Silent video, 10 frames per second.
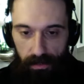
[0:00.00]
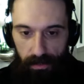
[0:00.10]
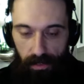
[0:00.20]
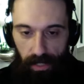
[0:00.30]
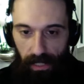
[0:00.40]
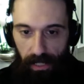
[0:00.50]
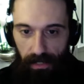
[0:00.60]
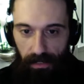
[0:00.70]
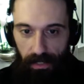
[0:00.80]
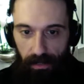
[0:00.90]
that
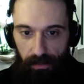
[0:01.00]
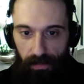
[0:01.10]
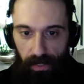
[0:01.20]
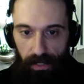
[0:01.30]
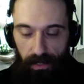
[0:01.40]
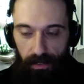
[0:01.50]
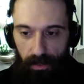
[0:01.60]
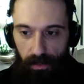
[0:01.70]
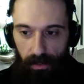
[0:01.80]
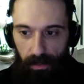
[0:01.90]
I say would fit
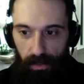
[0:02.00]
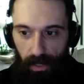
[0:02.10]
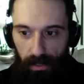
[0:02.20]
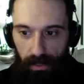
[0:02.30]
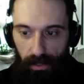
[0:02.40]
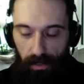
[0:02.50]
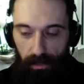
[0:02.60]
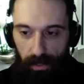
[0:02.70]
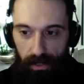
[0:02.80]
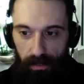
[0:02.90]
into the horror genre,
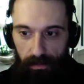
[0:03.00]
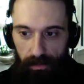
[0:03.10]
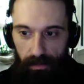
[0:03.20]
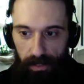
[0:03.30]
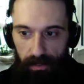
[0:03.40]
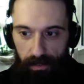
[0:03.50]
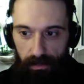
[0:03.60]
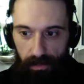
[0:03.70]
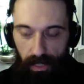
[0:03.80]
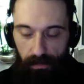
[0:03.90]
but
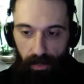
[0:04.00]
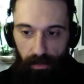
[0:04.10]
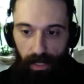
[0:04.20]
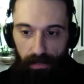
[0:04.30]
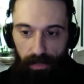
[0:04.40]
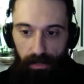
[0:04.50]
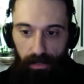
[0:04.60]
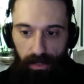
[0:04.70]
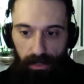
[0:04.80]
I've read the first